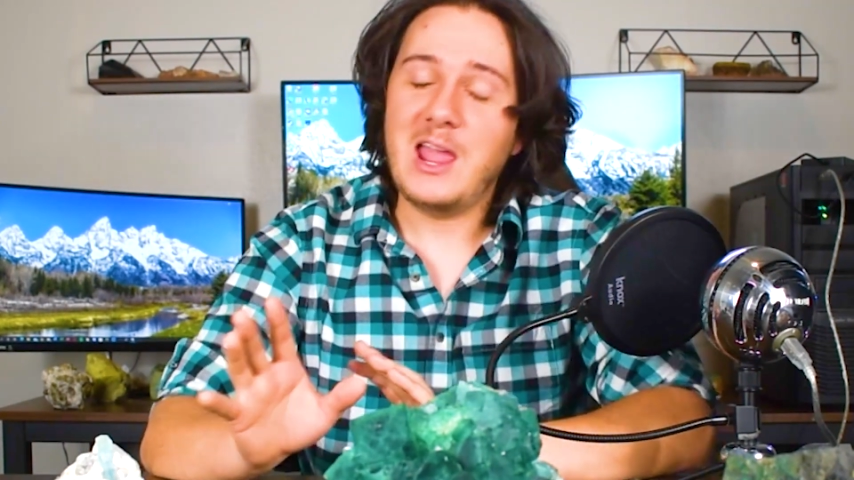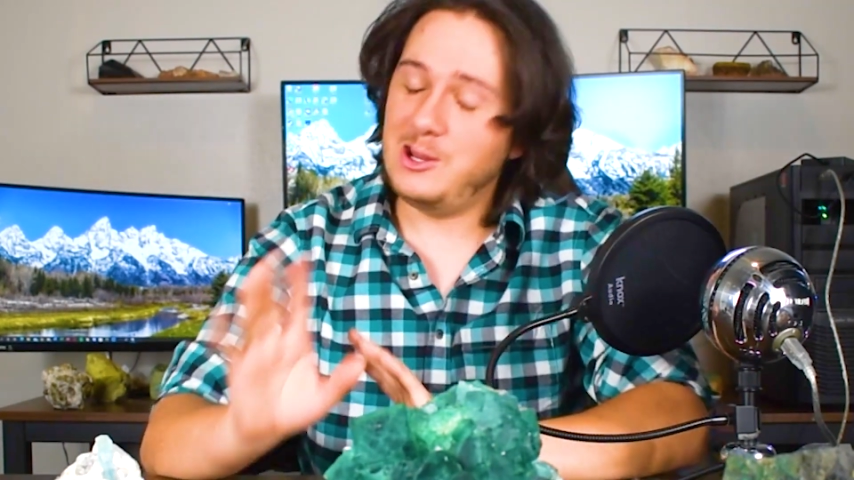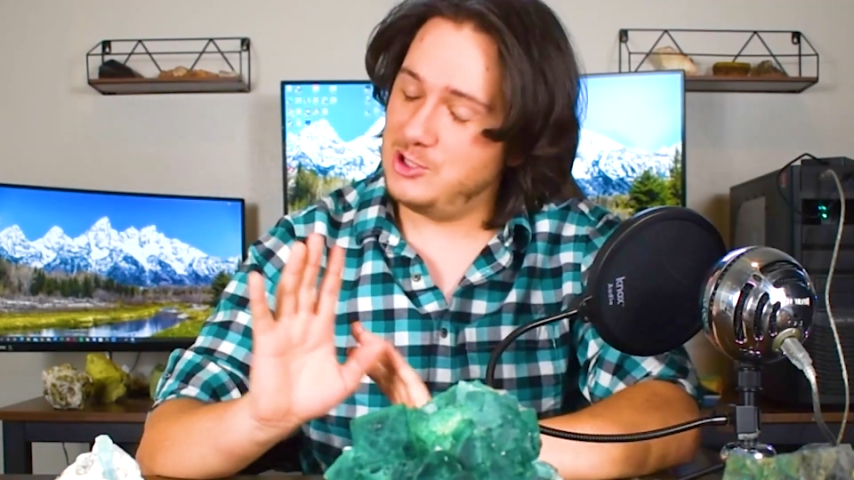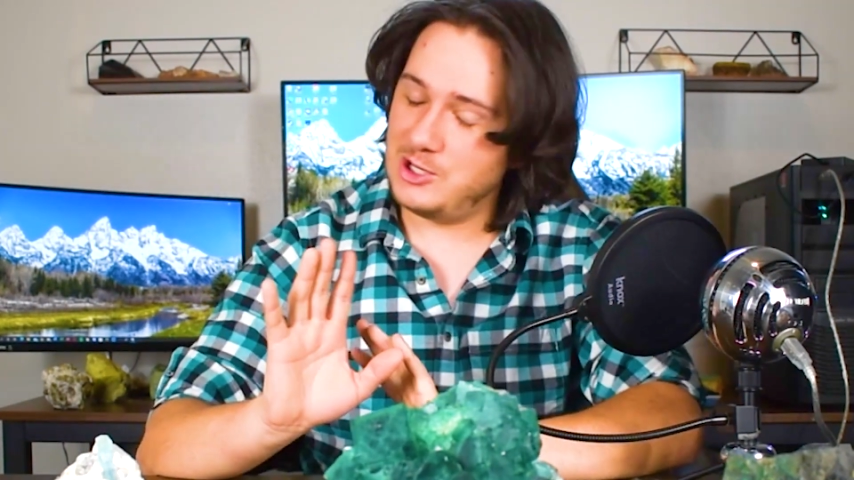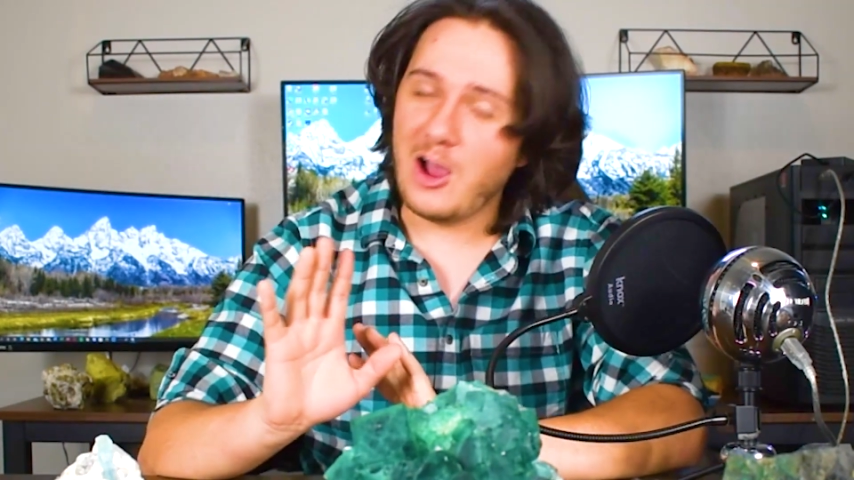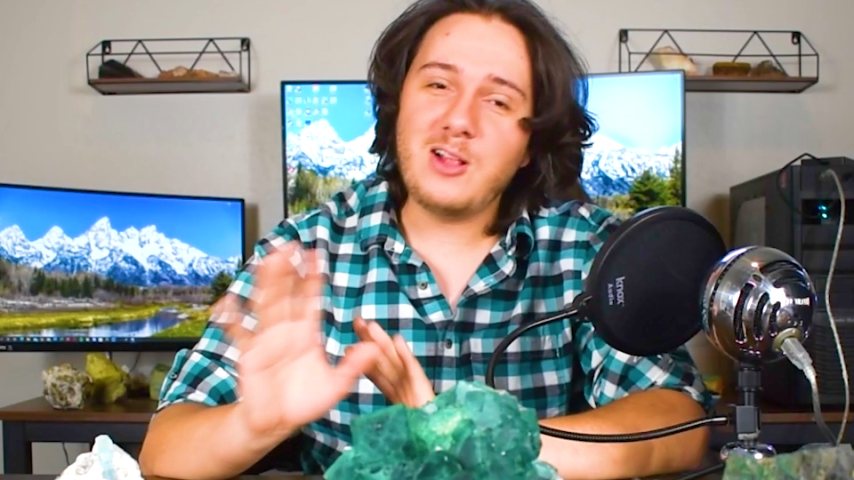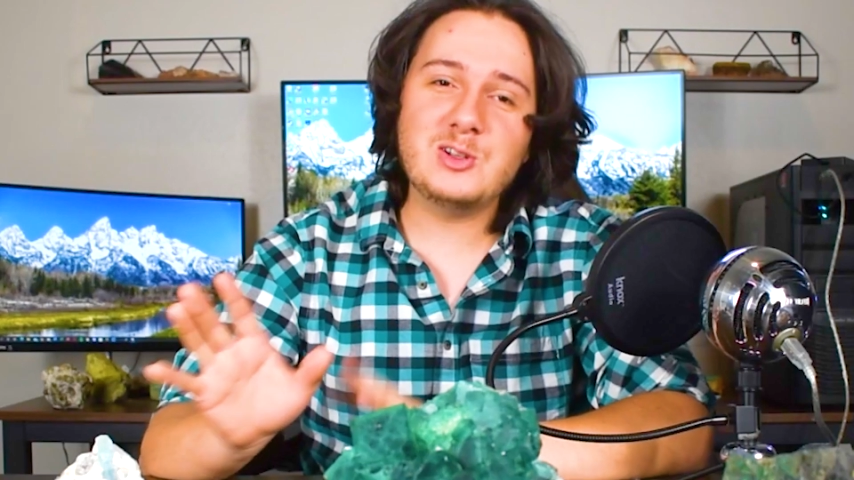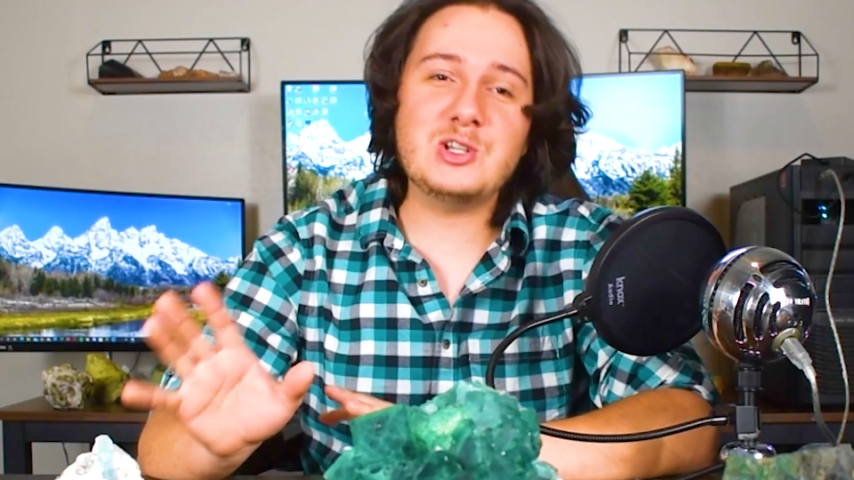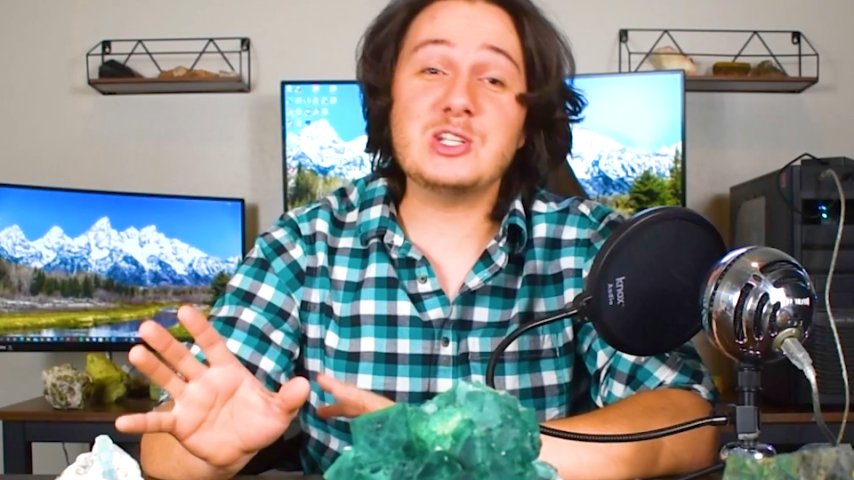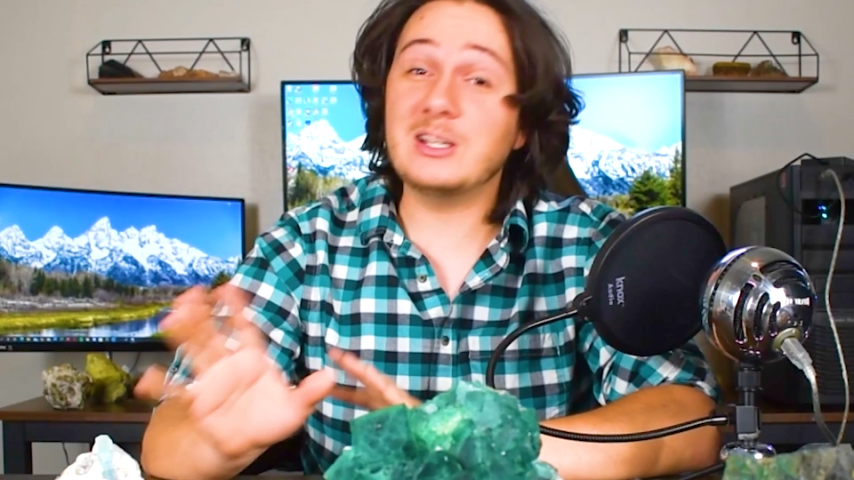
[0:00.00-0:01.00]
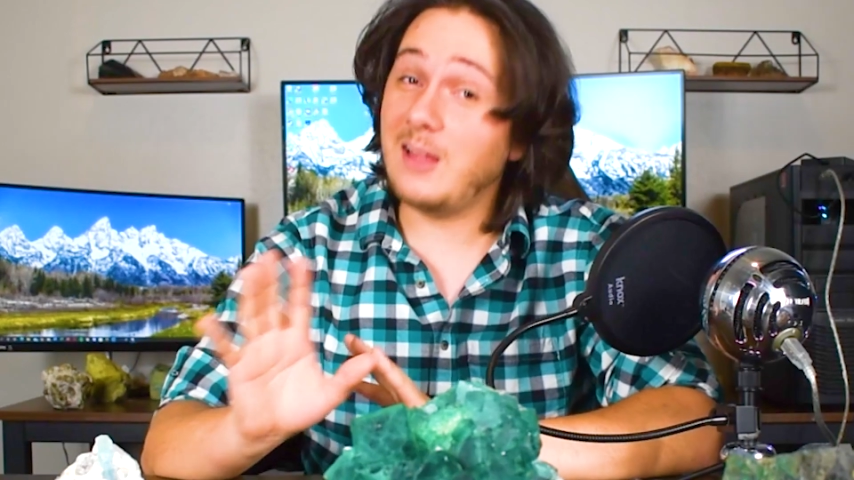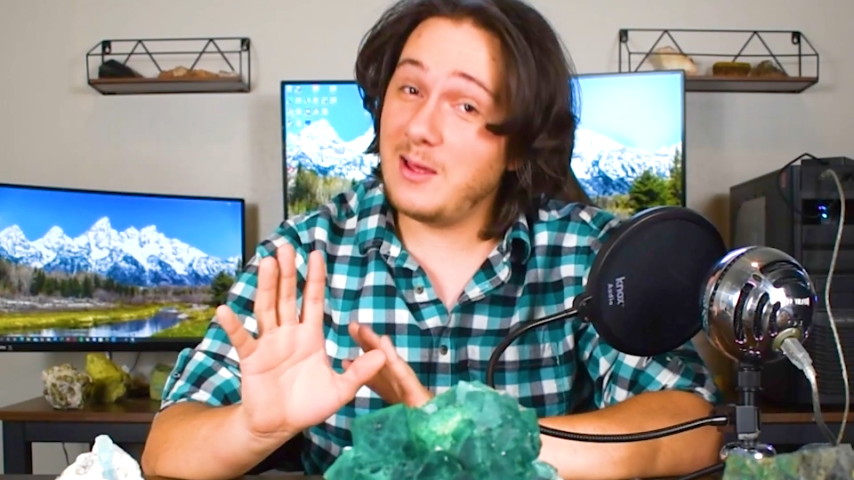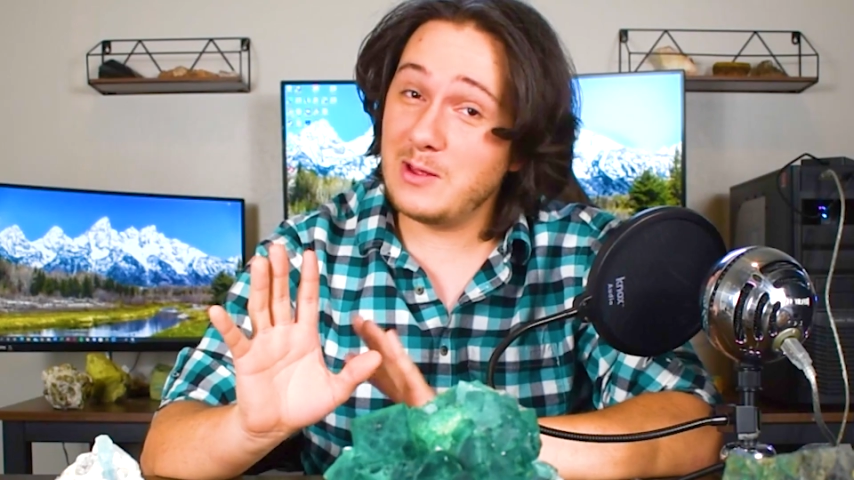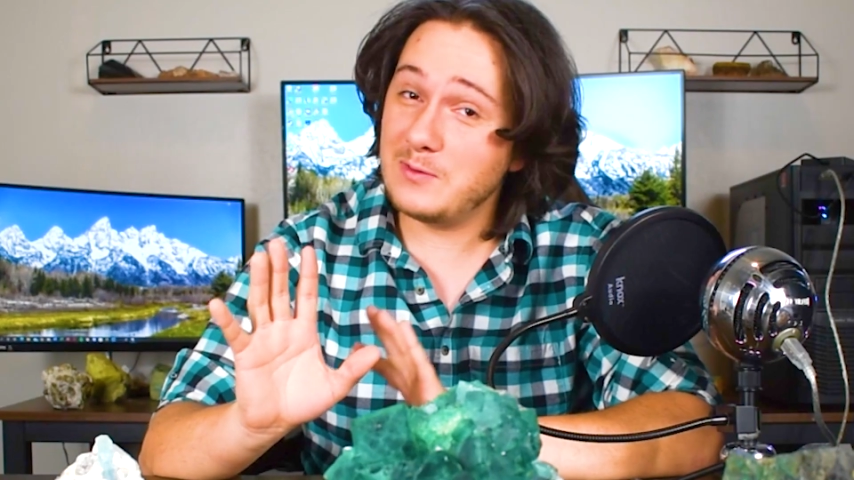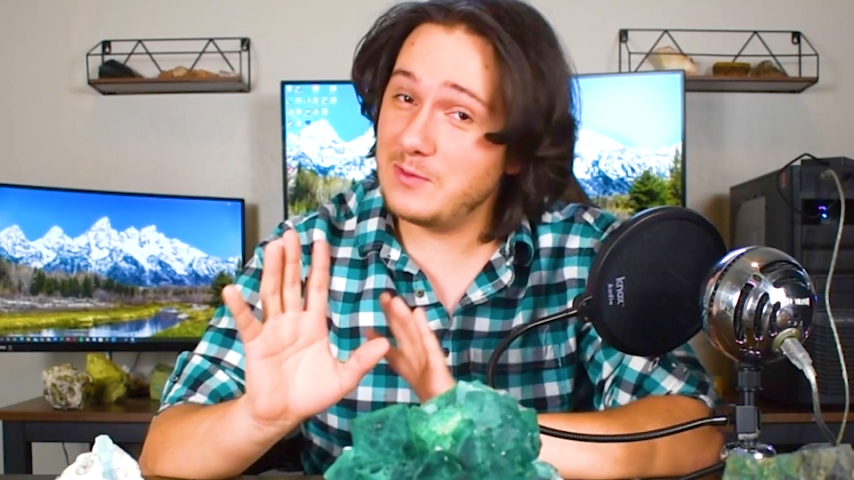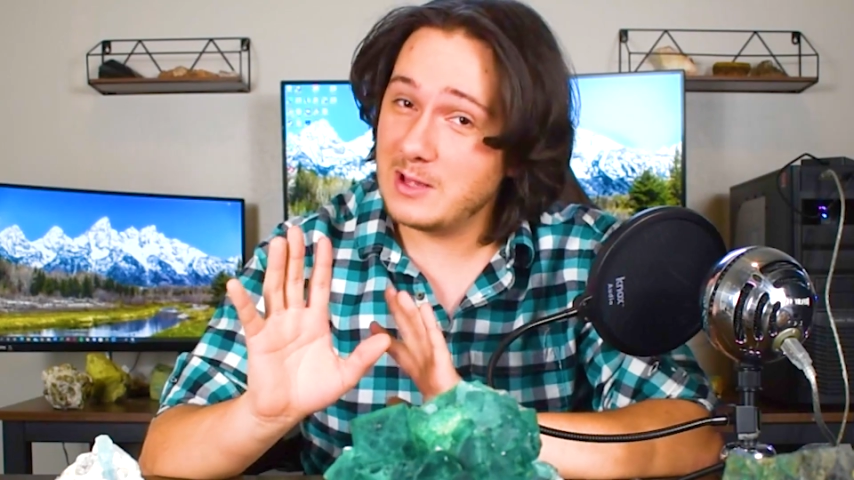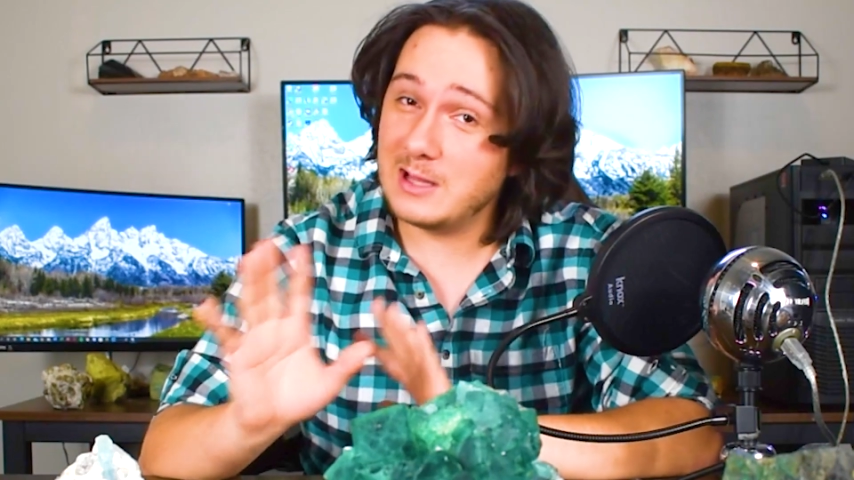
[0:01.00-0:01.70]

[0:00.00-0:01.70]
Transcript: and geologists love